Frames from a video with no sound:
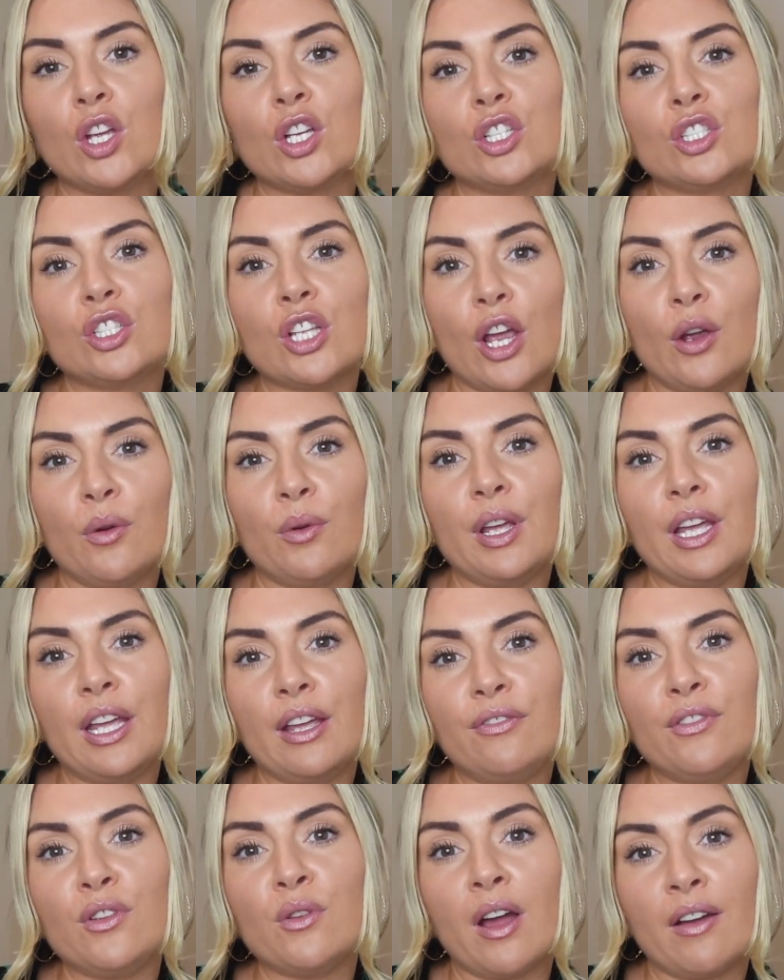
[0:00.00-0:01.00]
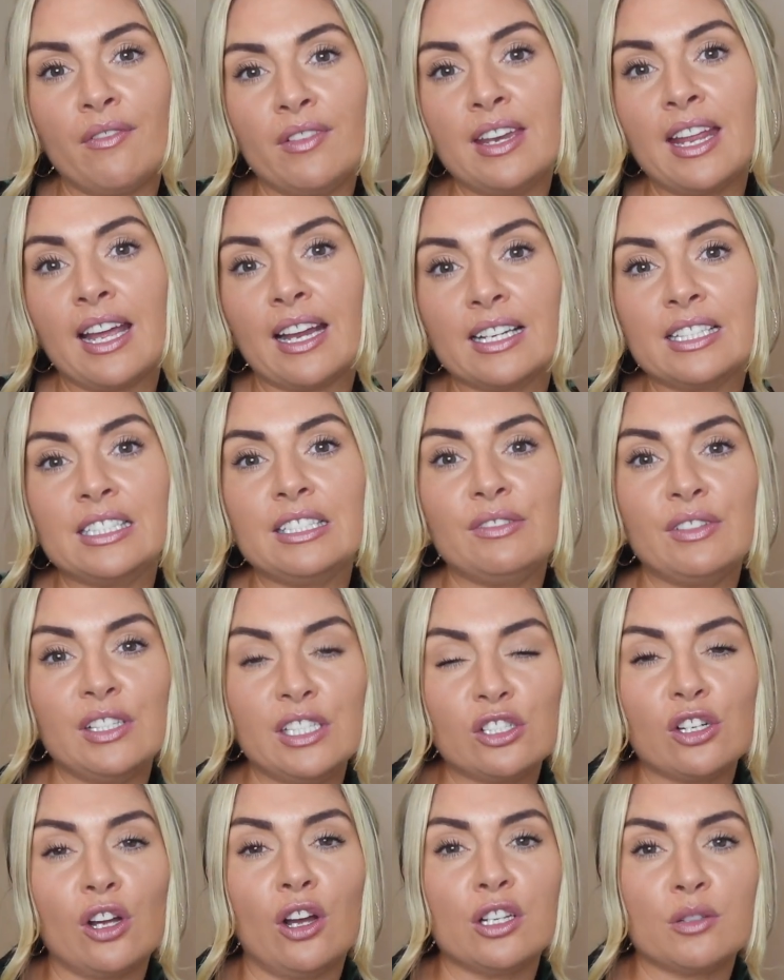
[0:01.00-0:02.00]
So if you have a
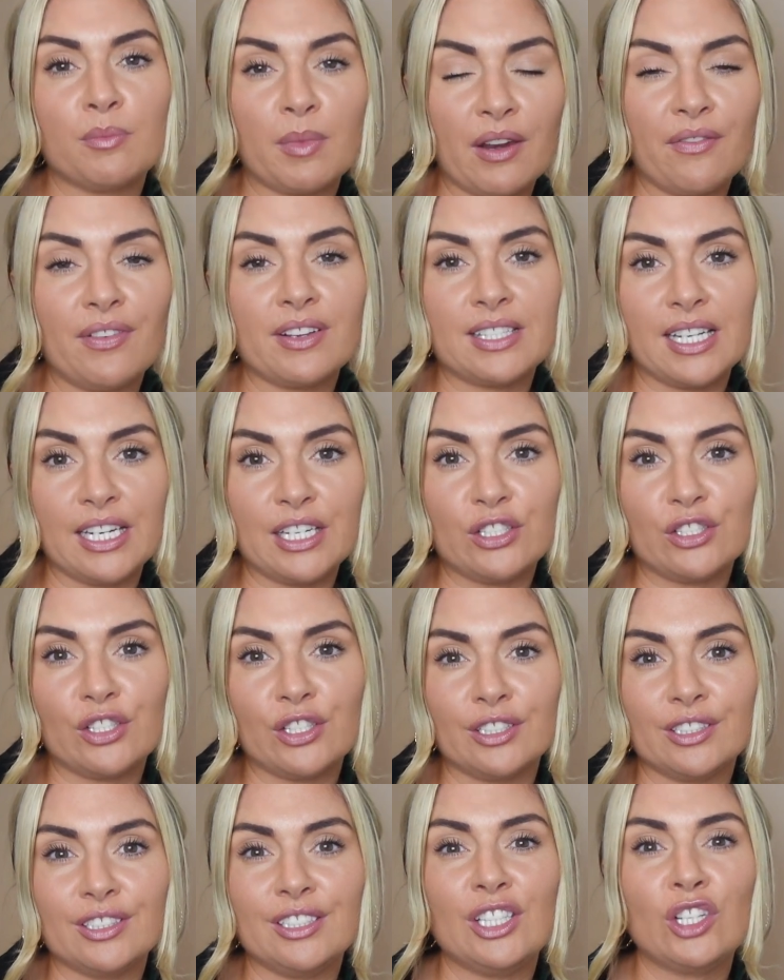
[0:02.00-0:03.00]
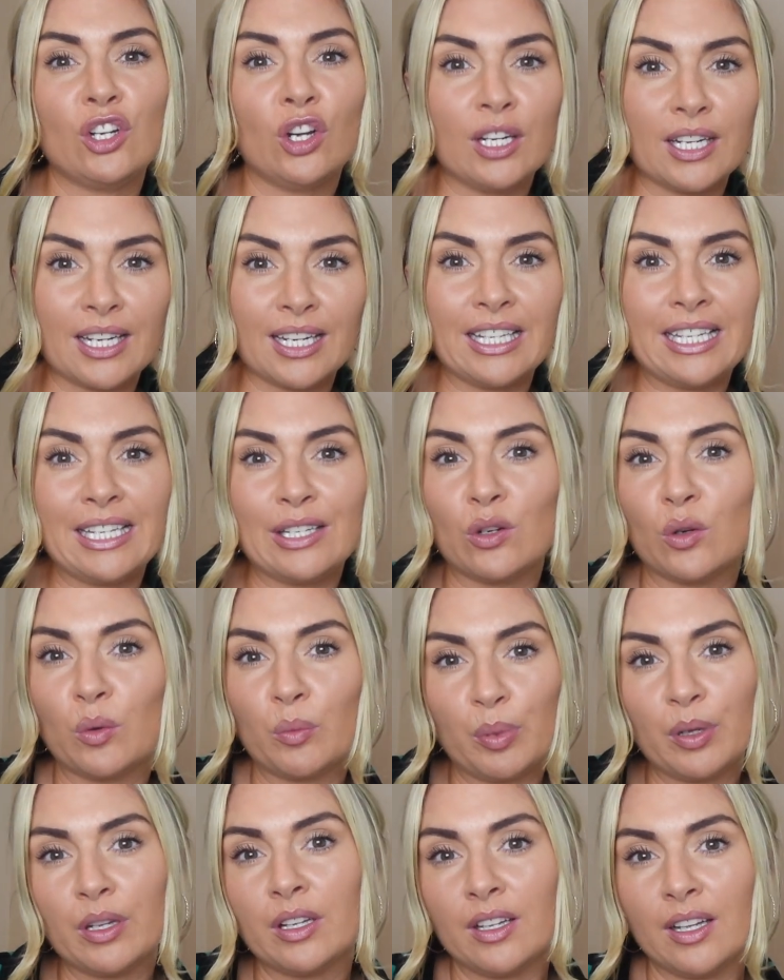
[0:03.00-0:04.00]
negatively charged manifestation, you got to clean
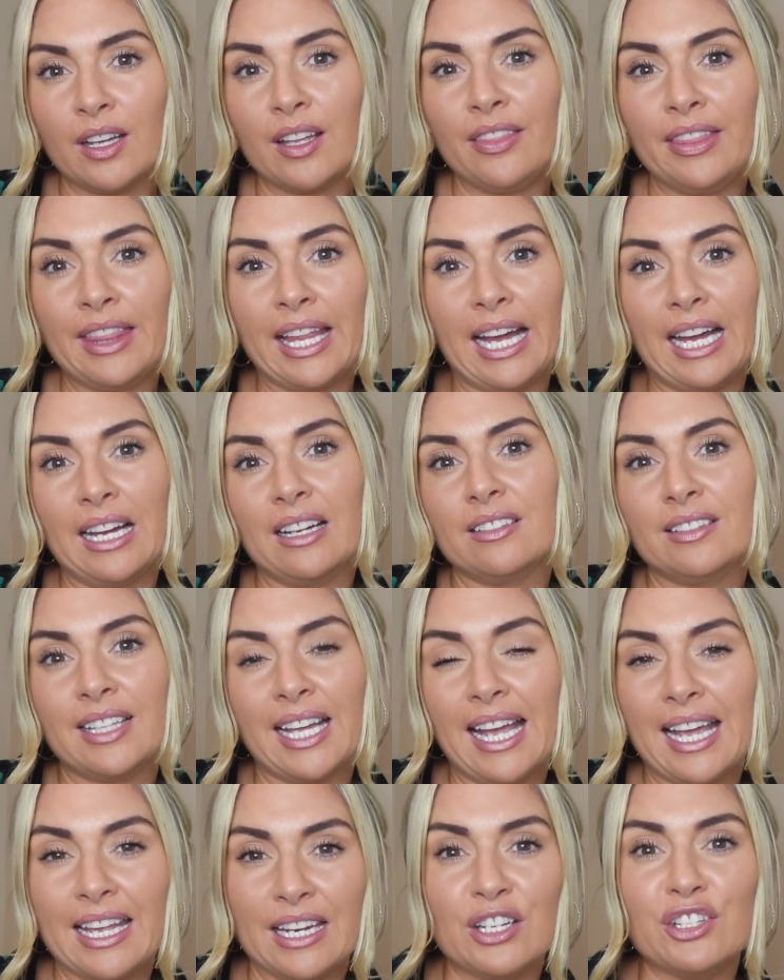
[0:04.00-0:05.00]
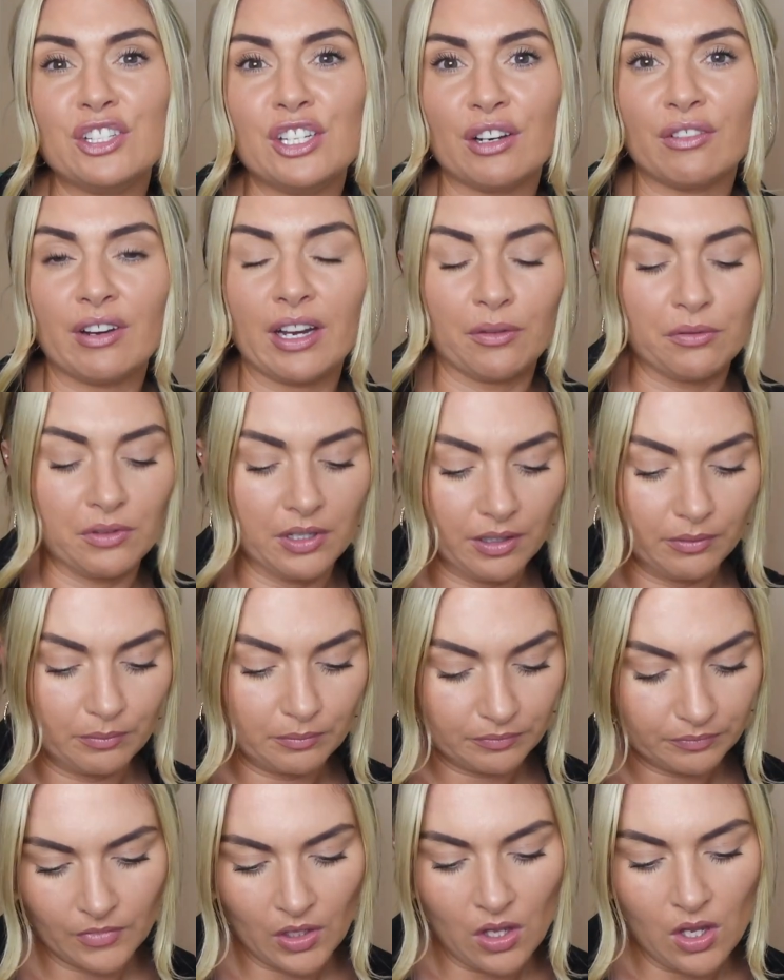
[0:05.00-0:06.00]
up that energy around it.
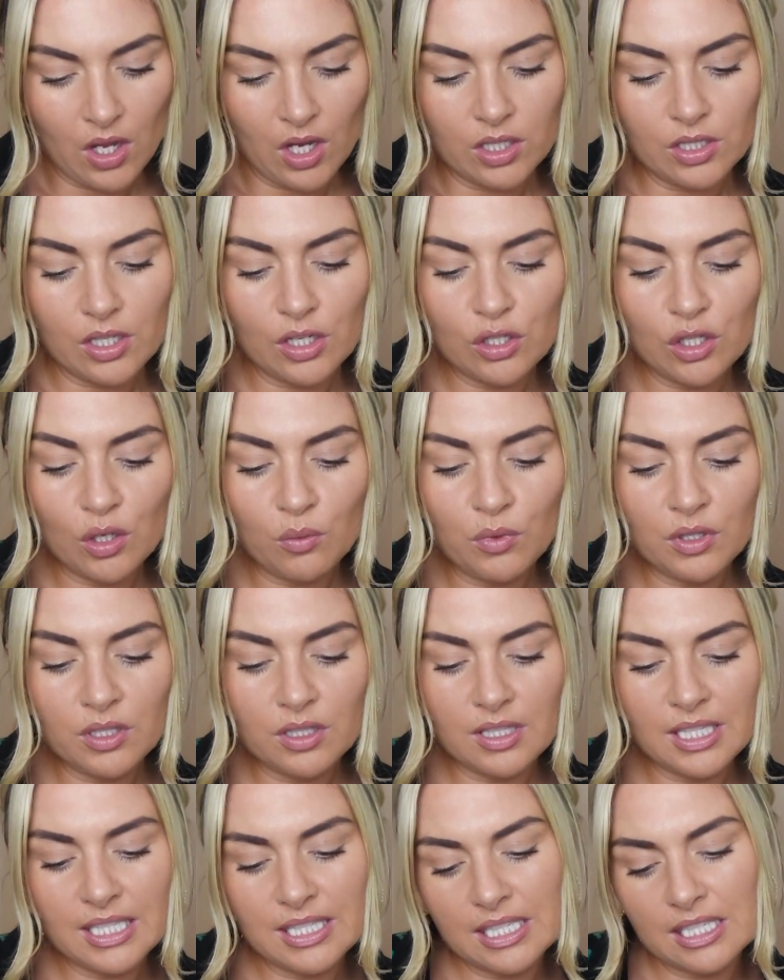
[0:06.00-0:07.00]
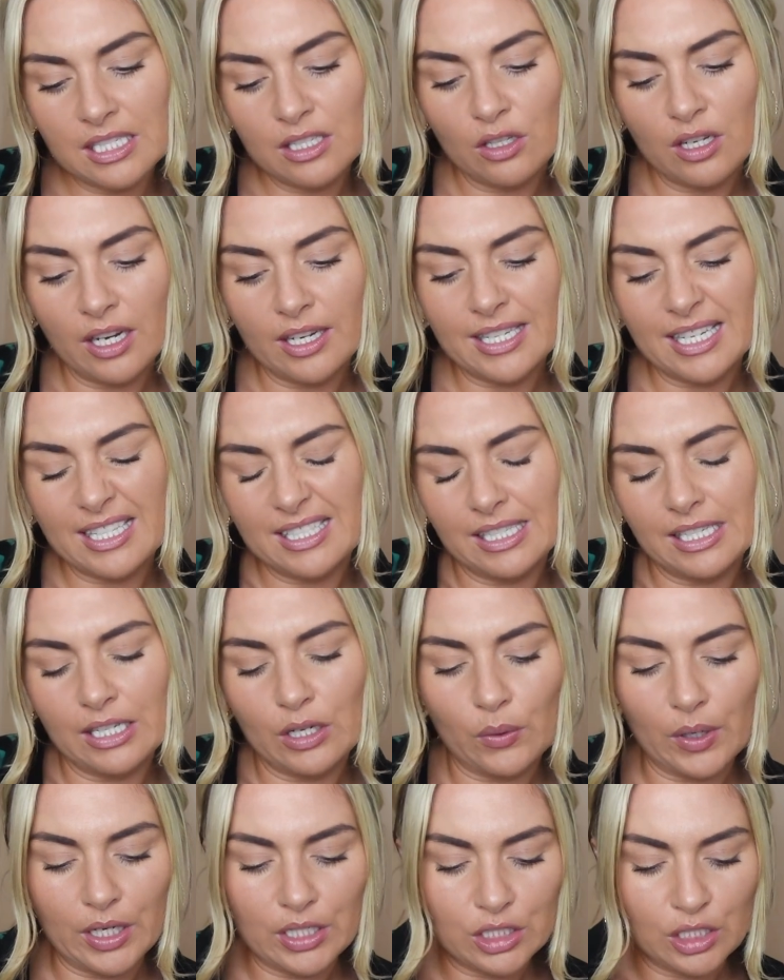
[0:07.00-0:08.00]
So this isn't necessarily
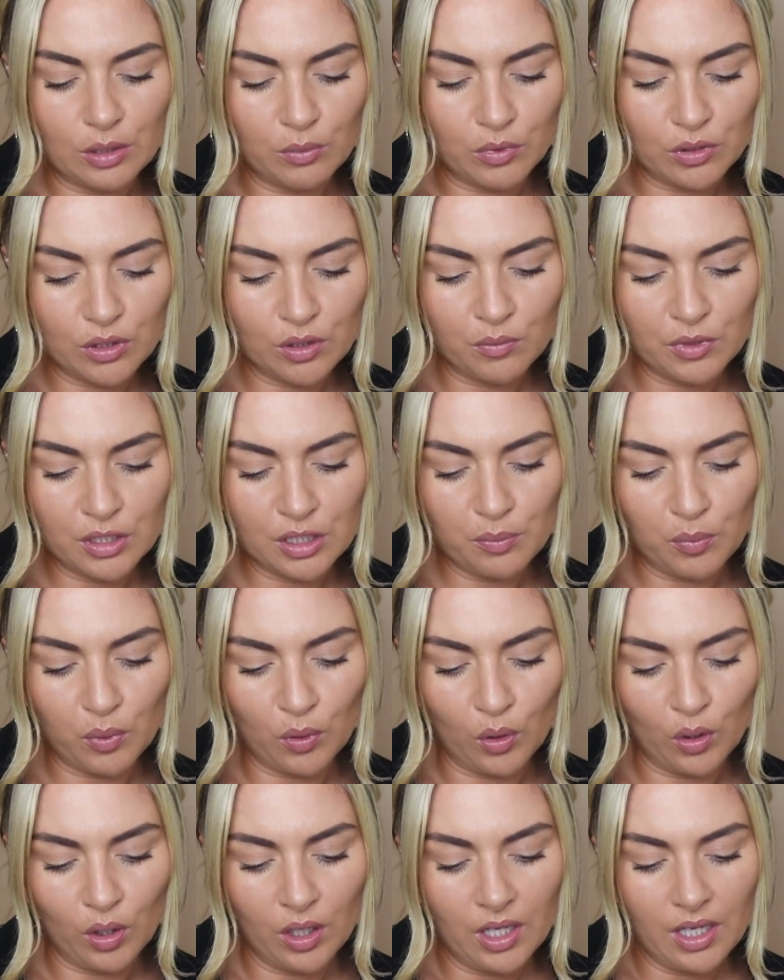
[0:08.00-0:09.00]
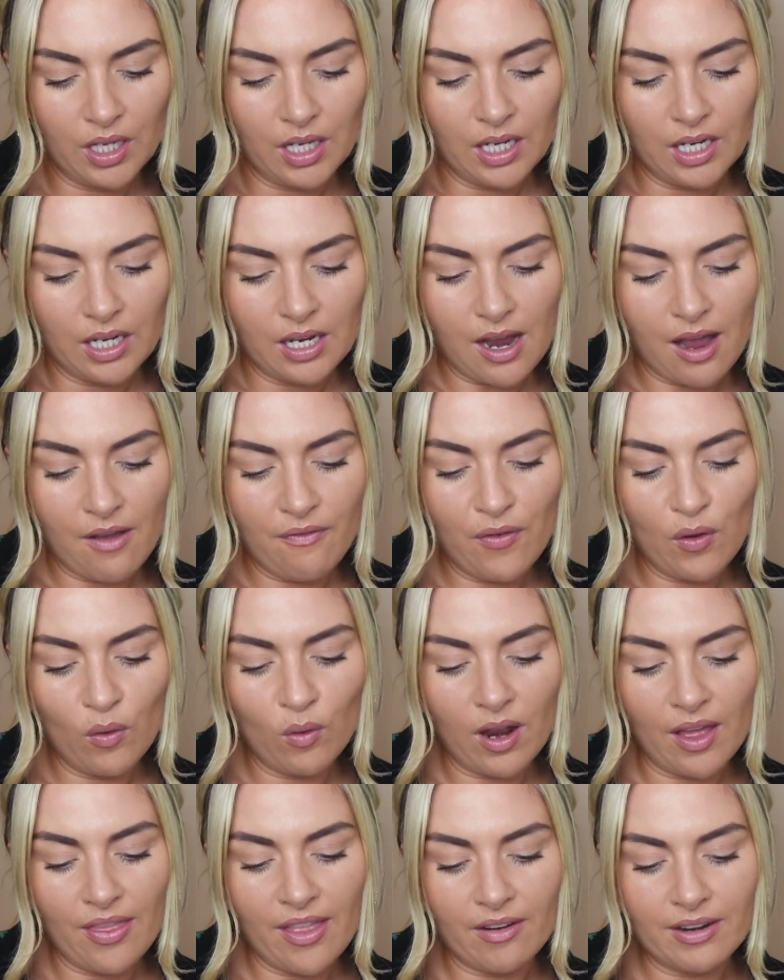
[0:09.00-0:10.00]
a question, but someone's put, I feel
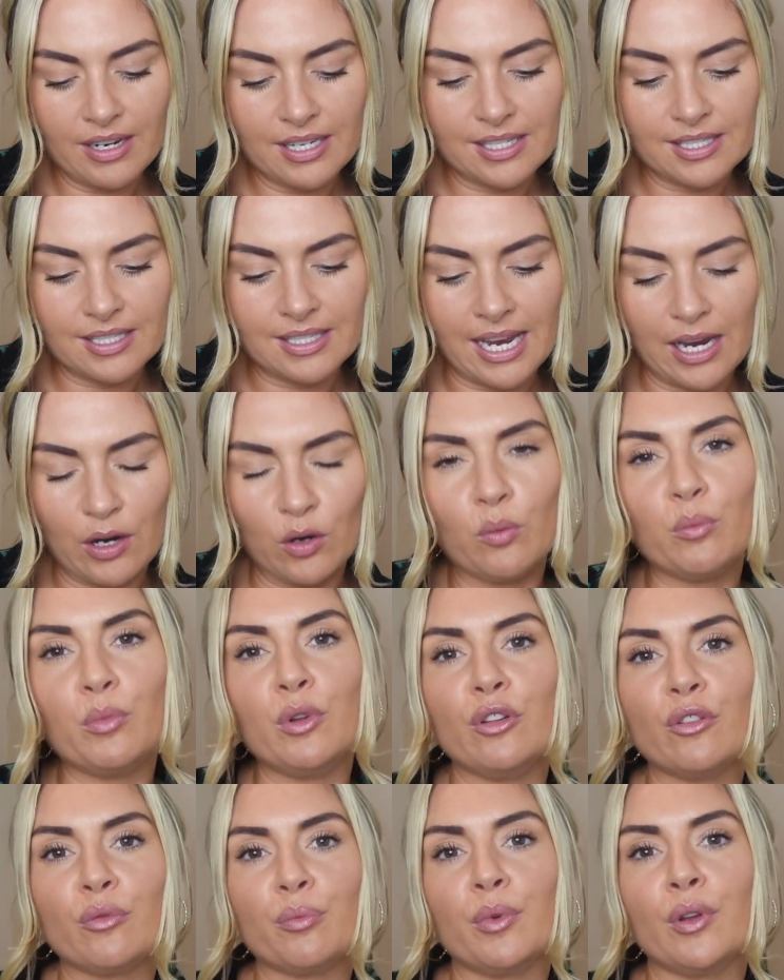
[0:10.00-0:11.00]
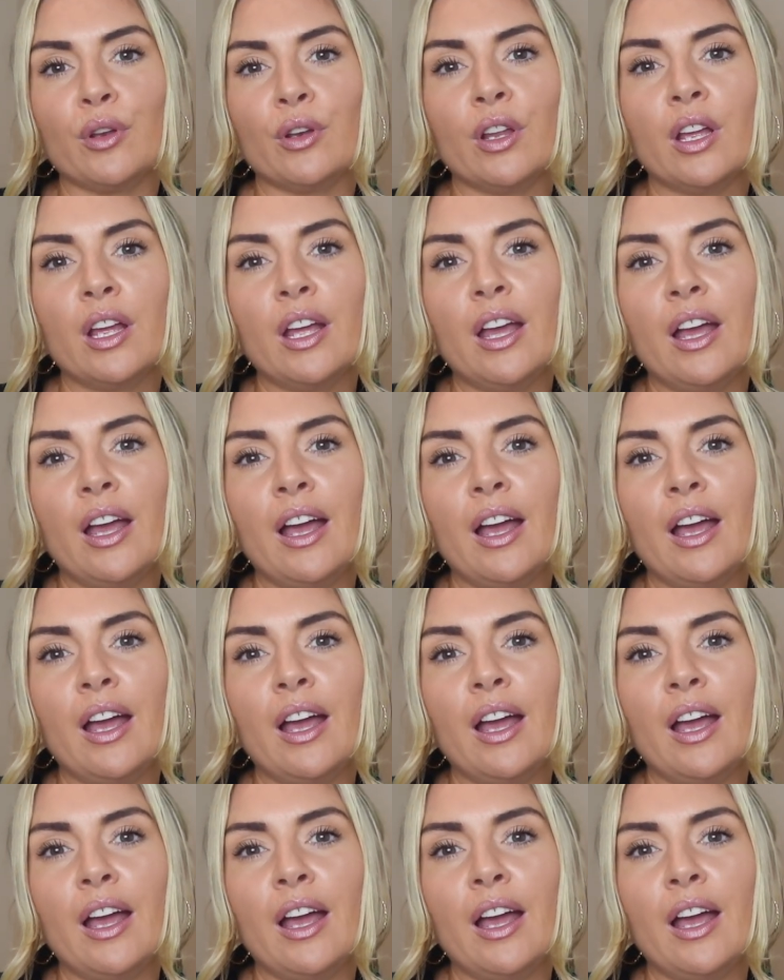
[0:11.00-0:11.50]
like there is snail movement.